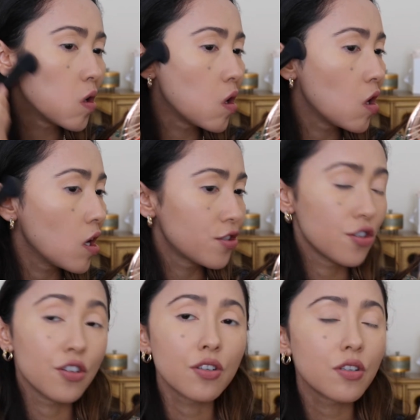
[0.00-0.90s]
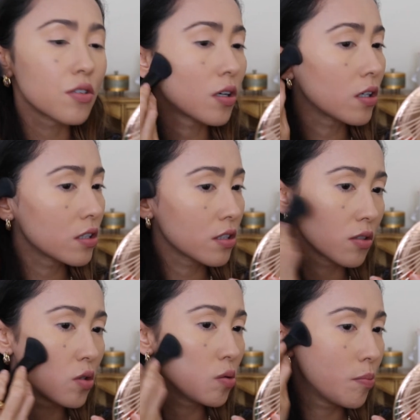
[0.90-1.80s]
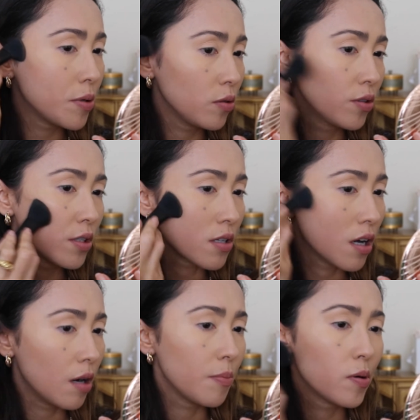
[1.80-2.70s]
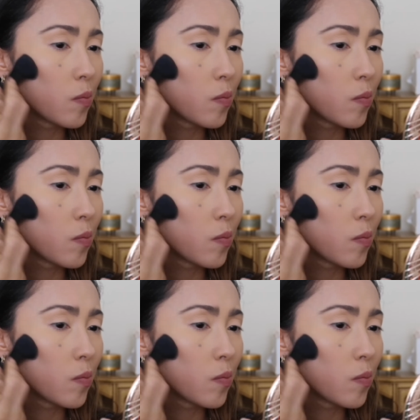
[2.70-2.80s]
let's just start to build this up.